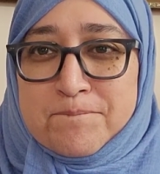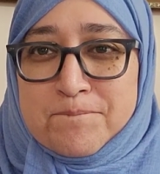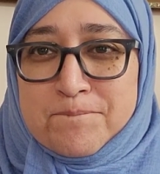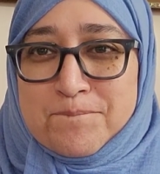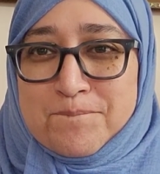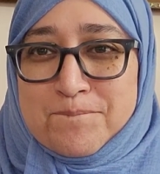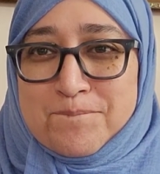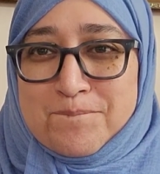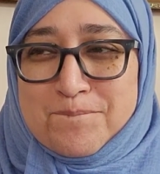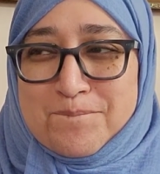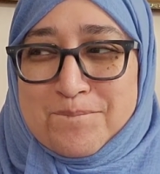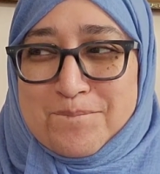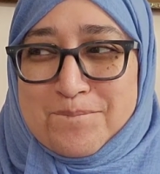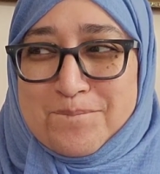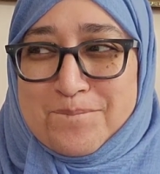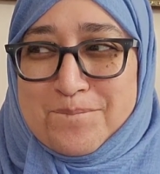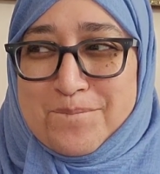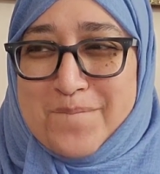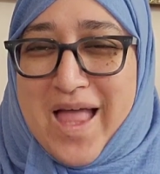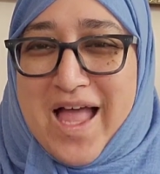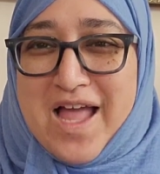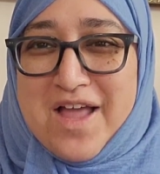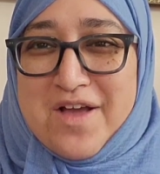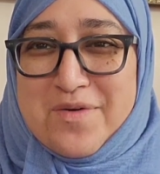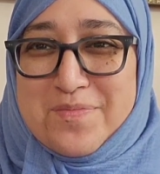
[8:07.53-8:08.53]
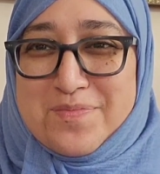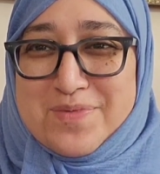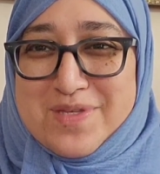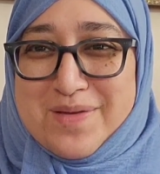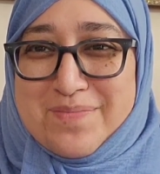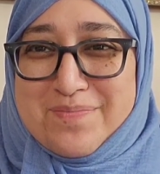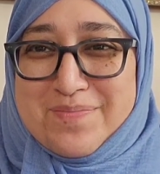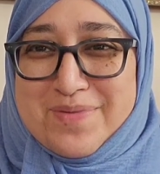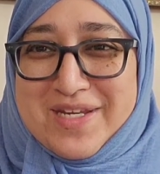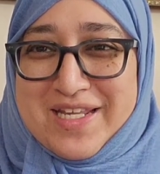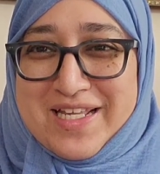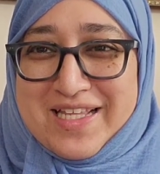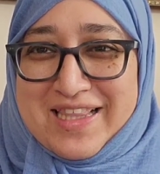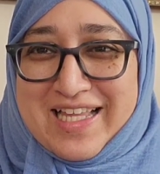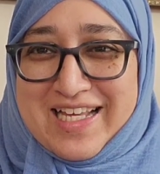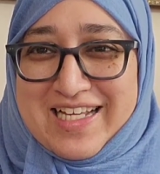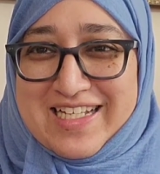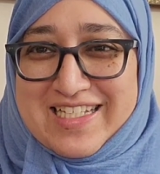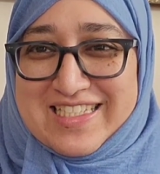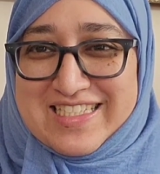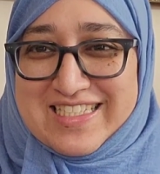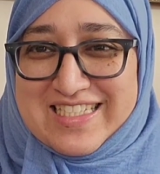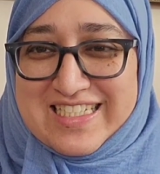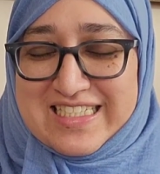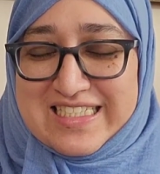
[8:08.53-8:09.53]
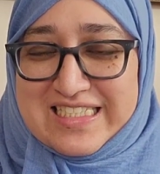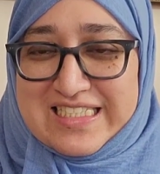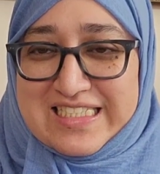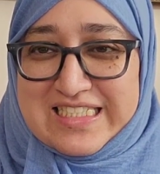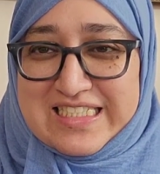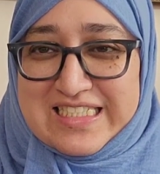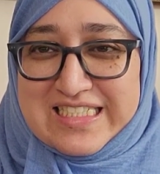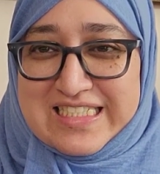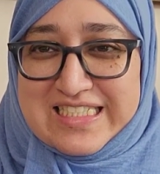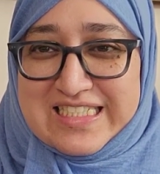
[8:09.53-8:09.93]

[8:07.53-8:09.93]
like i hope the, somebody likes it